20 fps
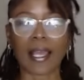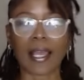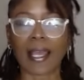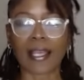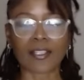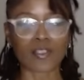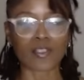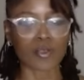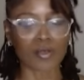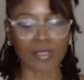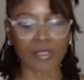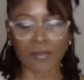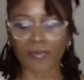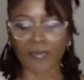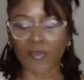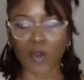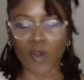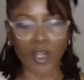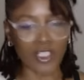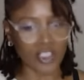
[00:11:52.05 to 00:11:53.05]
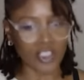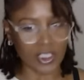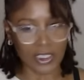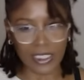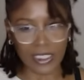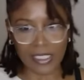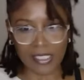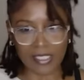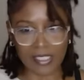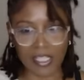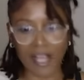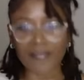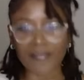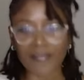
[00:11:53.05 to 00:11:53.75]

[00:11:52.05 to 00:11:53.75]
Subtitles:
and do some fraudulent stuff.